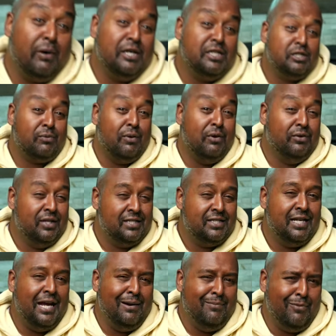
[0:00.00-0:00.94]
be priced around the
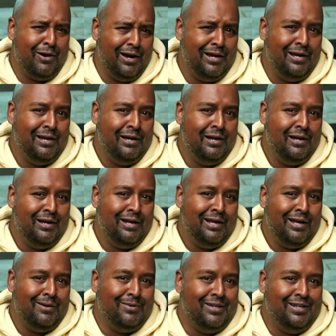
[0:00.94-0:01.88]
same, right?
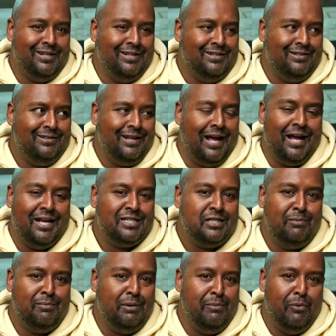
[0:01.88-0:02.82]
I mean, it
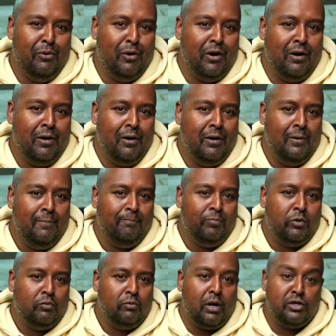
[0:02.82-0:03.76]
has to be more.
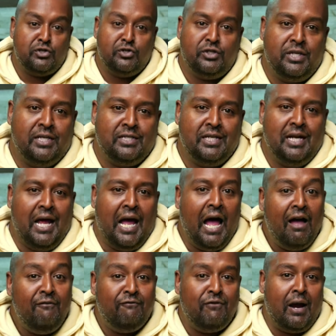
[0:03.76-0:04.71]
Rogers doesn't
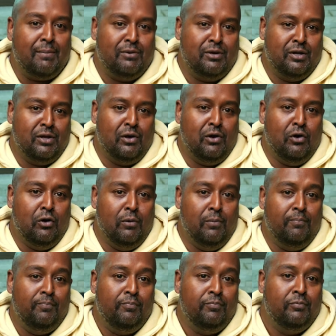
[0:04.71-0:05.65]
have fiber to the
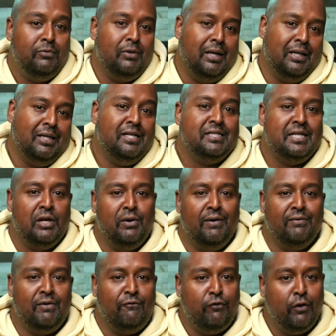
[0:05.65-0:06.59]
home, but at least they
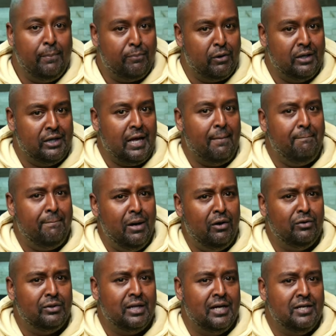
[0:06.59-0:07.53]
don't have the footprint that
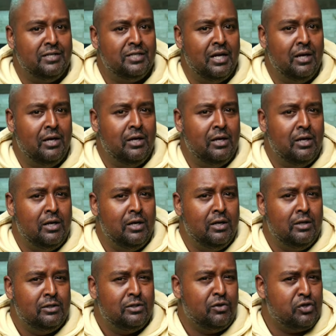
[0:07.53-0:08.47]
Bell does.
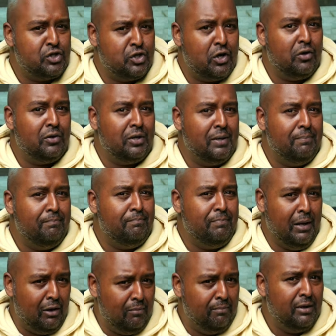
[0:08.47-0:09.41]
So surely
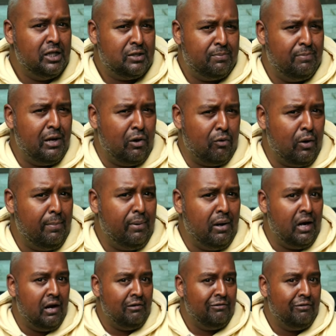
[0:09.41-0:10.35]
Bell must be a
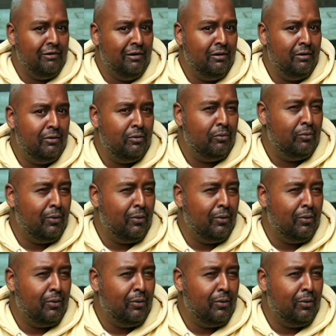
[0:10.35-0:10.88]
ripoff,